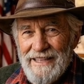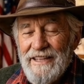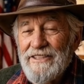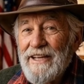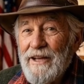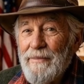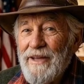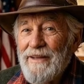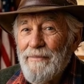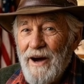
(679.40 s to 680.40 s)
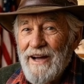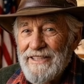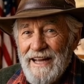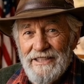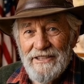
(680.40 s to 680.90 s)
is the complete
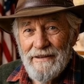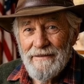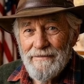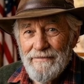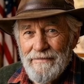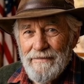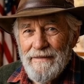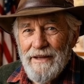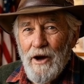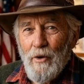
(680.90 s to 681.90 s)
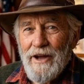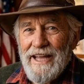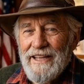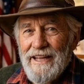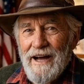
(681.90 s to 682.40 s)
process. No
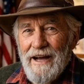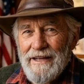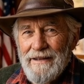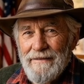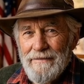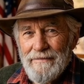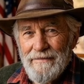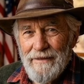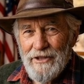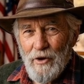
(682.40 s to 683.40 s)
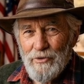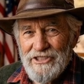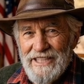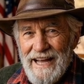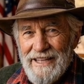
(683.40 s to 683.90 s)
heat gun, no
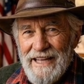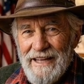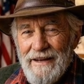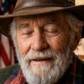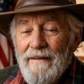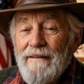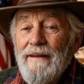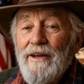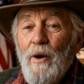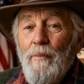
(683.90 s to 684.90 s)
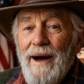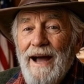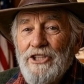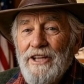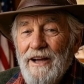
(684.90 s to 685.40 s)
sanding, no
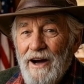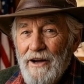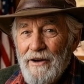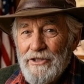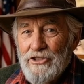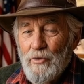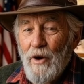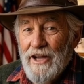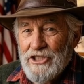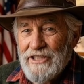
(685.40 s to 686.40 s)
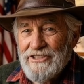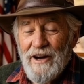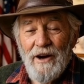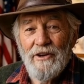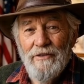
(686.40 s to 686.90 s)
matching color swatches
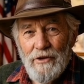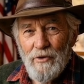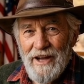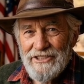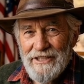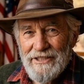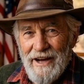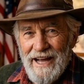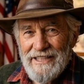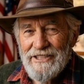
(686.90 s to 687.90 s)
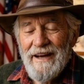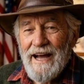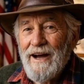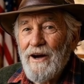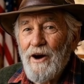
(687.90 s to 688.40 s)
under fluorescent lights
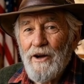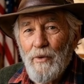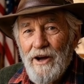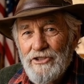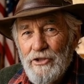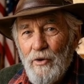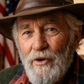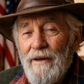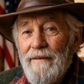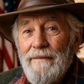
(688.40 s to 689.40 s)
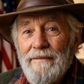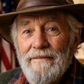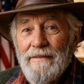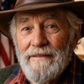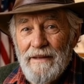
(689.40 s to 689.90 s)
at a hardware store.
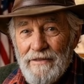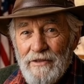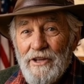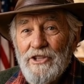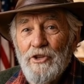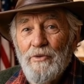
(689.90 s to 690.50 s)
A furniture